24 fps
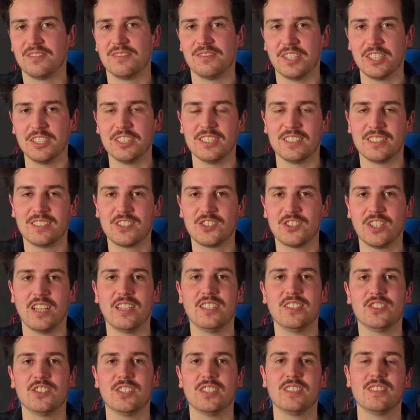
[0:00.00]
various
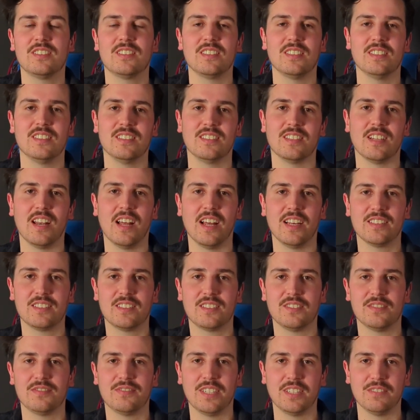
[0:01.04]
challenges in the
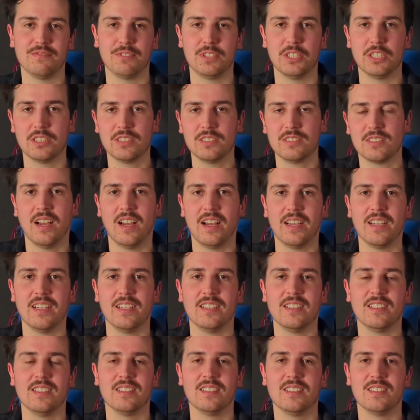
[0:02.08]
last 5 years.
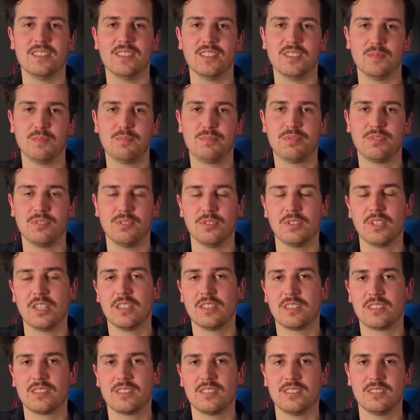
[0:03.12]
I did
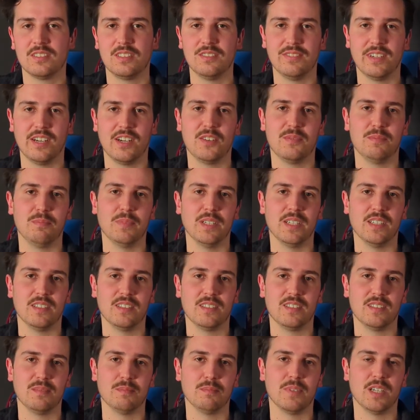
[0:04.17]
product
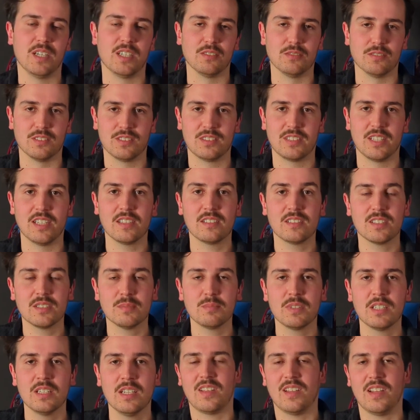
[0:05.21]
development in my own
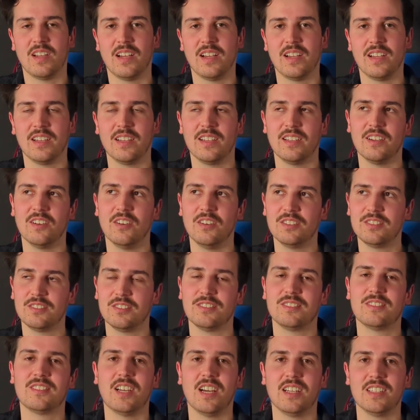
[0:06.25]
startup. I
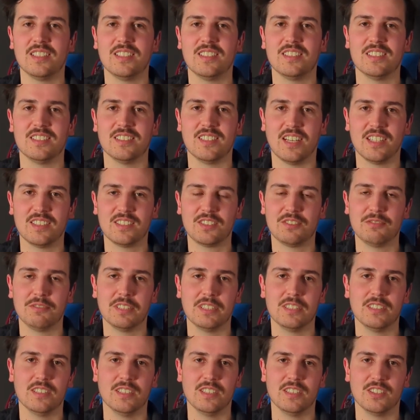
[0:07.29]
also studied
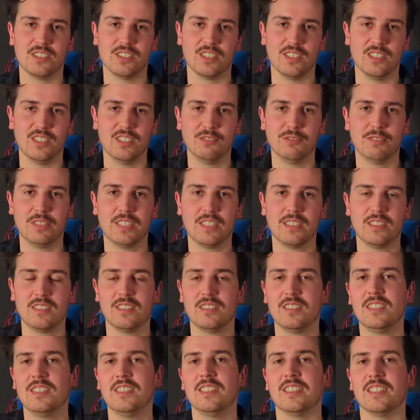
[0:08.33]
industrial engineering
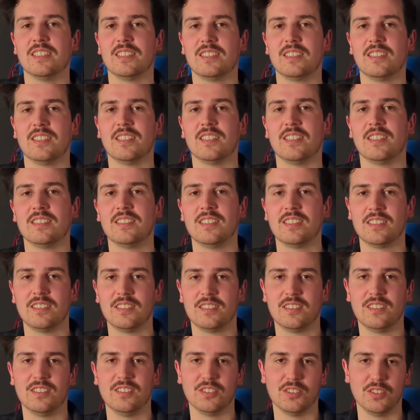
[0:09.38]
here at
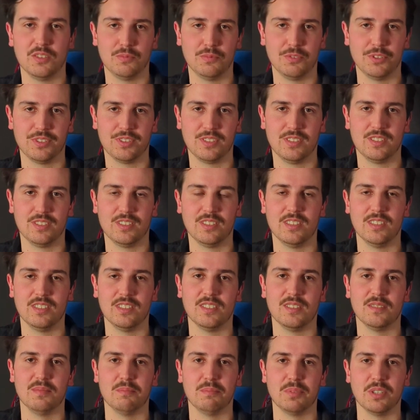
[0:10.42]
Technical University
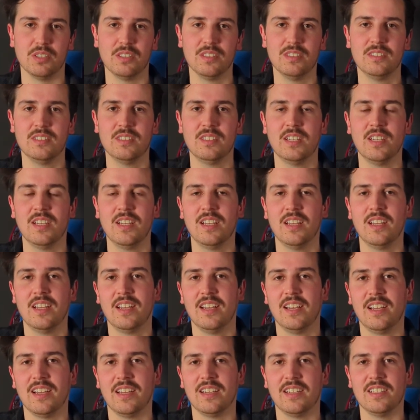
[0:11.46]
in Berlin.
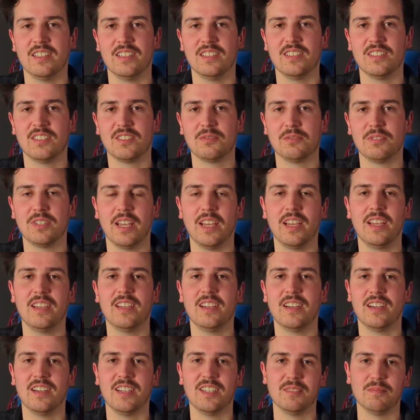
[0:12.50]
And today
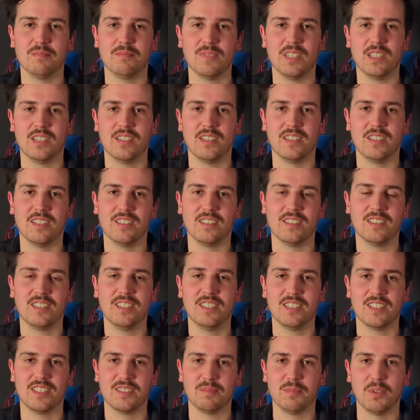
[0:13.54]
I'm
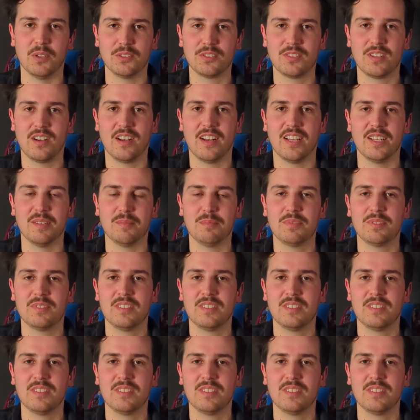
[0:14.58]
here at MotionLab